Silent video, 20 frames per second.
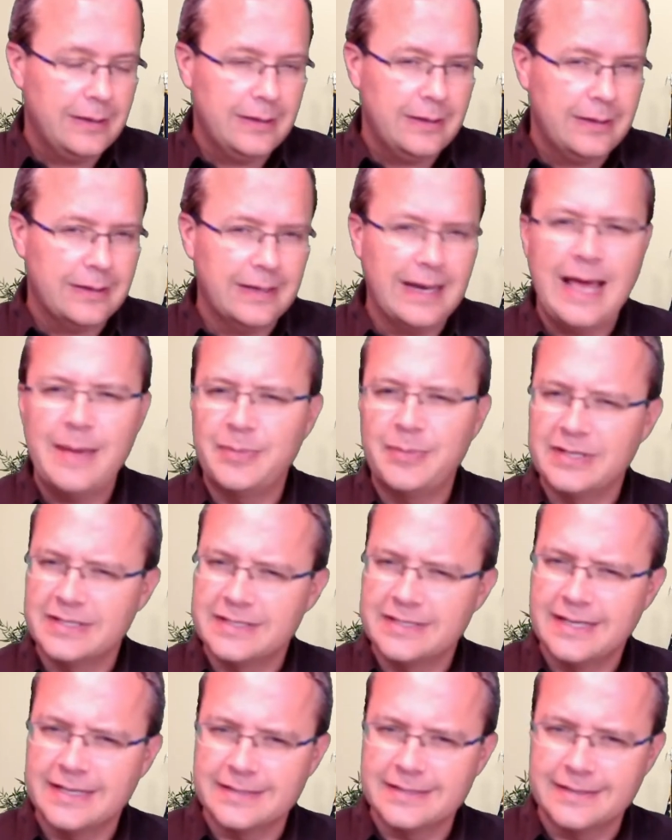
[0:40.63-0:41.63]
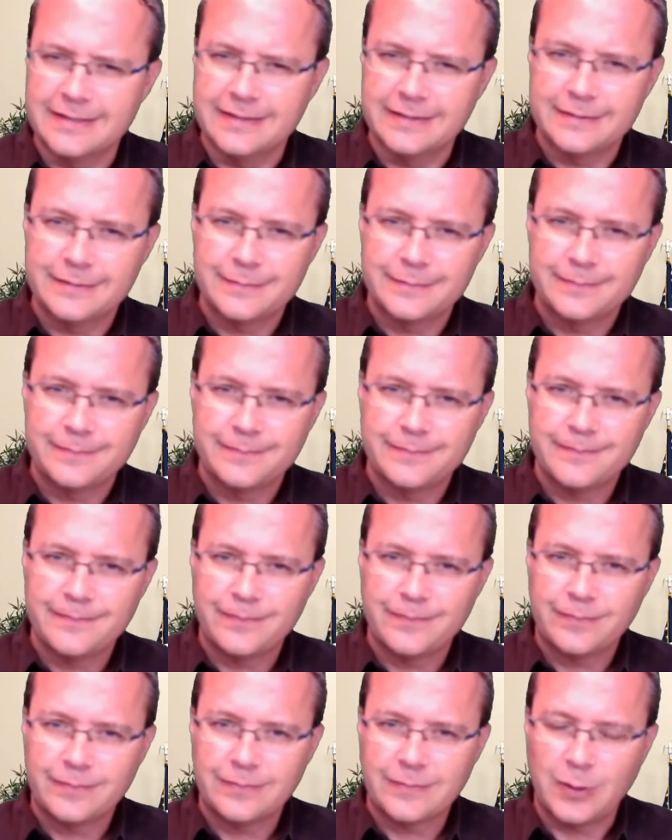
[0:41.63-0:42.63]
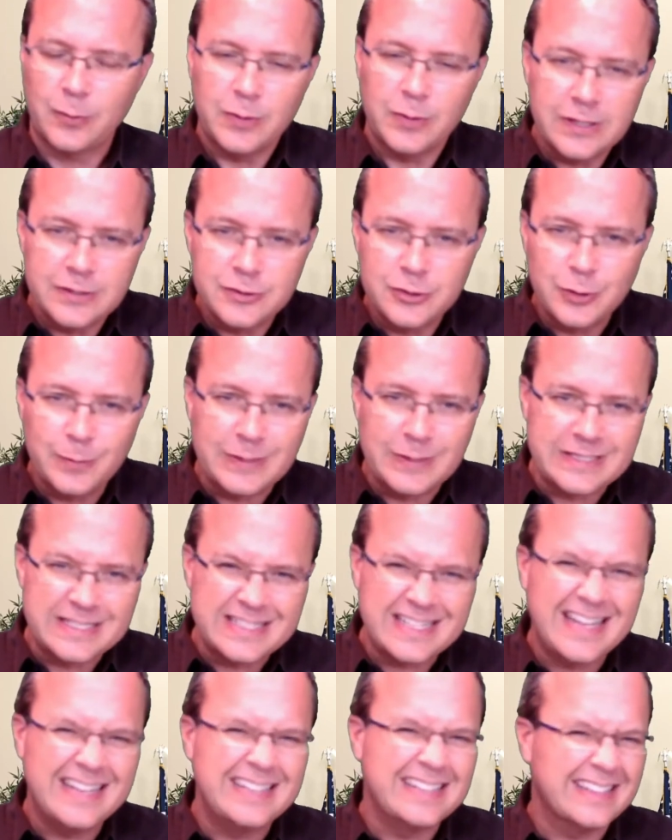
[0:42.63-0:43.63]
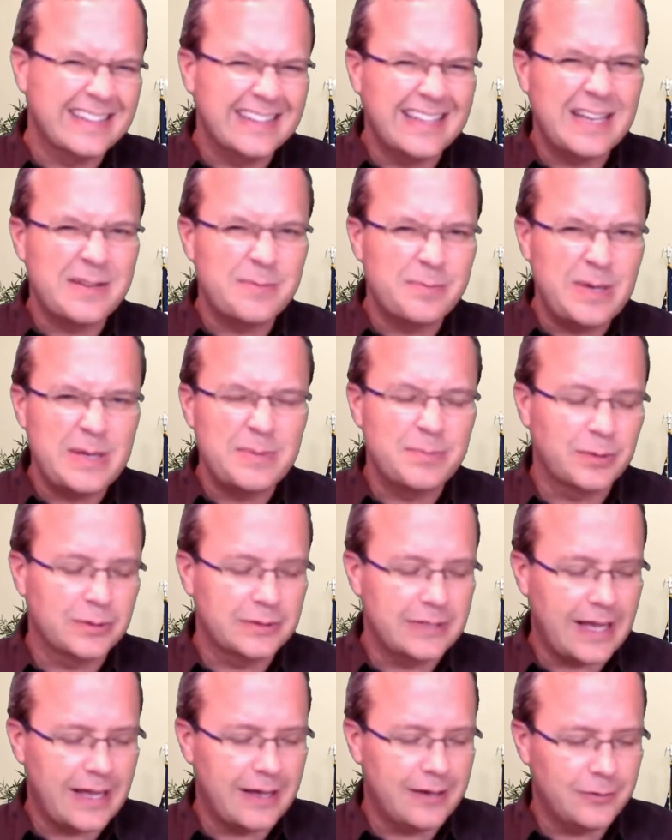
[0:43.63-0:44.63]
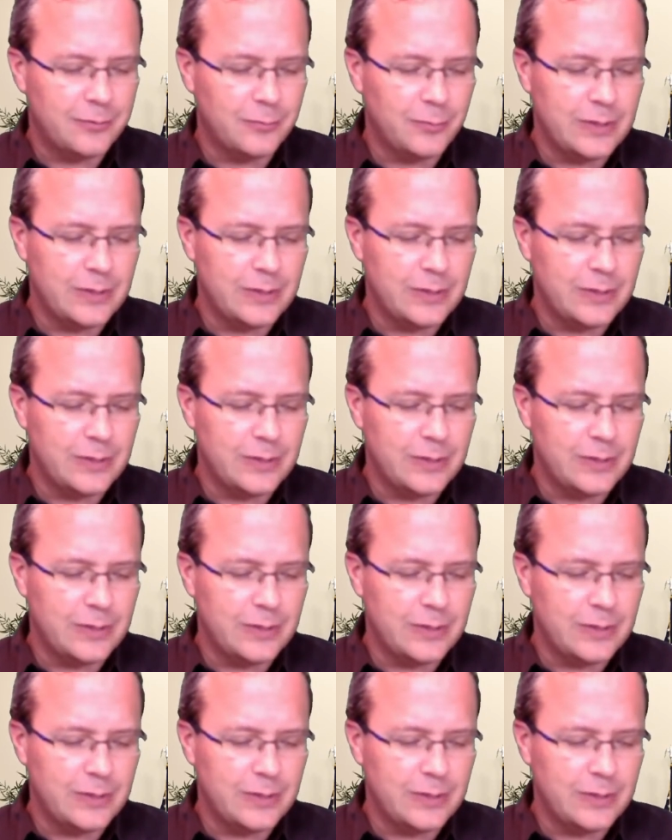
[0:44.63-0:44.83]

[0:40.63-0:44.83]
It happens, doesn't it? And we as humans tend to let people down.